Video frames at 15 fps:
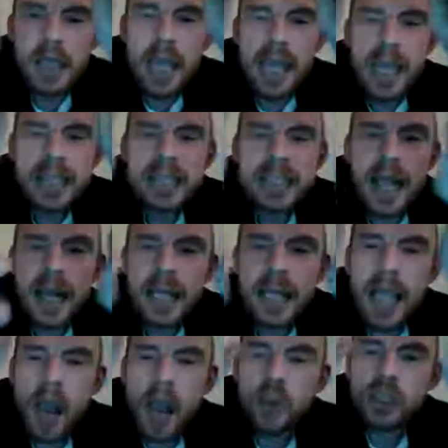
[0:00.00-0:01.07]
exactly
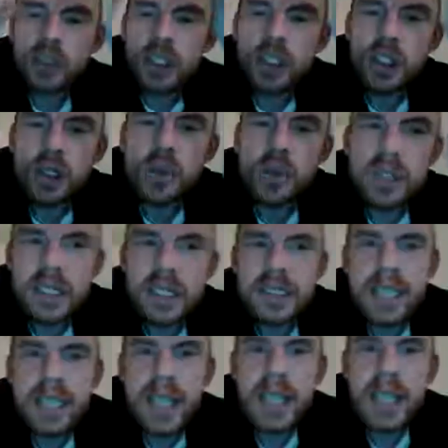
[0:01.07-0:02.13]
how to use this
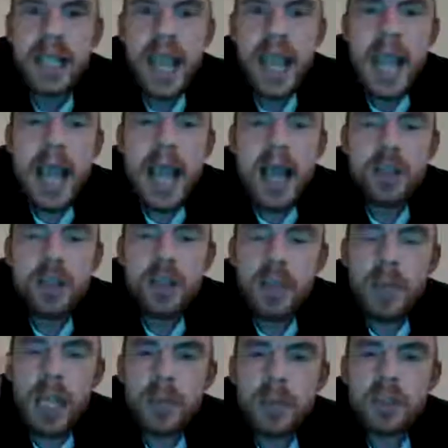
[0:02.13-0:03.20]
key to
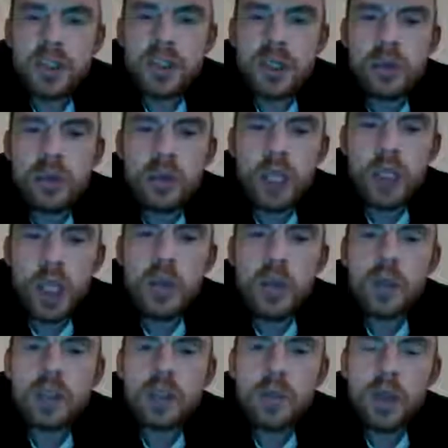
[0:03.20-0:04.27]
be able to
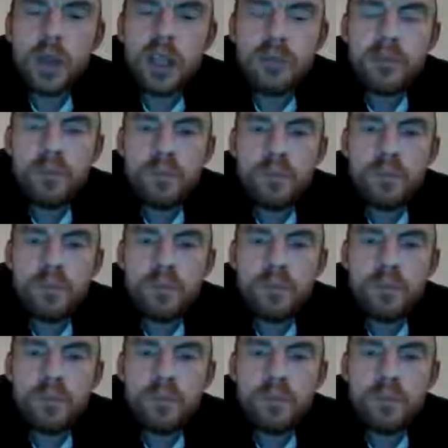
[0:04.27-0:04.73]
cure somebody of